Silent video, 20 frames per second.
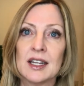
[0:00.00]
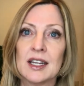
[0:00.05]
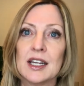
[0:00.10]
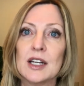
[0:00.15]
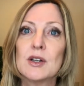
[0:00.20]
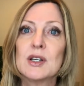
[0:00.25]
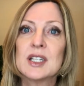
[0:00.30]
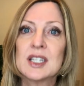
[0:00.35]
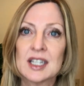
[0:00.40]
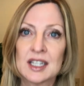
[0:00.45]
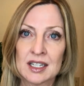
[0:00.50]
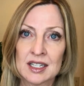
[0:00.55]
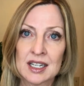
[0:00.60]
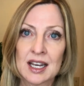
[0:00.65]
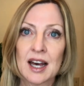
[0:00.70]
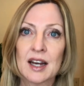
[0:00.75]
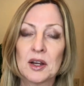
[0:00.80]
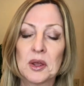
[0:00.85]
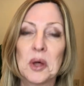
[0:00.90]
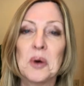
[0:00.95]
irritant
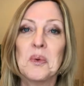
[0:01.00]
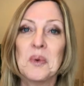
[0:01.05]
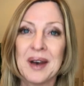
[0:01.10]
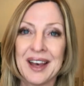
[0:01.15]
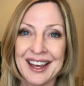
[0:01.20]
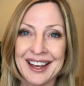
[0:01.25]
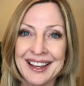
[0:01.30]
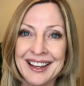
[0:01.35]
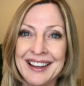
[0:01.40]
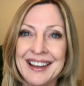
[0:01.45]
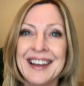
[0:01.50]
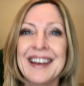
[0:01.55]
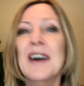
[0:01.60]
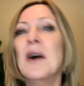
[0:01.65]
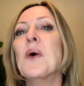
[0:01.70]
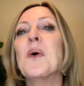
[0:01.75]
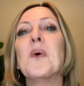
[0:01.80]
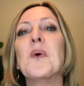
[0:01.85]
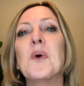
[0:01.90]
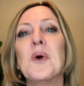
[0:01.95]
out of the way
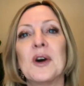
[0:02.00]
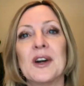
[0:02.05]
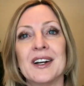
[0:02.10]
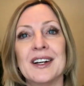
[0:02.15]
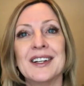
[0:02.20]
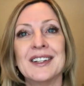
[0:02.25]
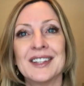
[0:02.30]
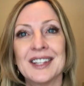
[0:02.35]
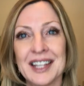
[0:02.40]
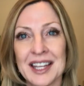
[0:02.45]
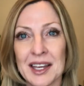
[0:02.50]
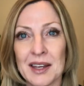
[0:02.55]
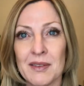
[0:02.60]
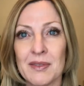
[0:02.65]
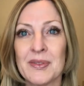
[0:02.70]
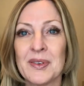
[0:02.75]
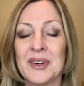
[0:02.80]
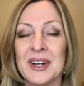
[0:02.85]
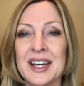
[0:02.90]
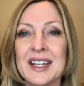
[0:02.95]
or
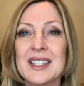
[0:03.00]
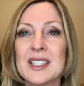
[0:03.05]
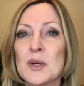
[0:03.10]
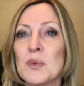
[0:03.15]
leave, right?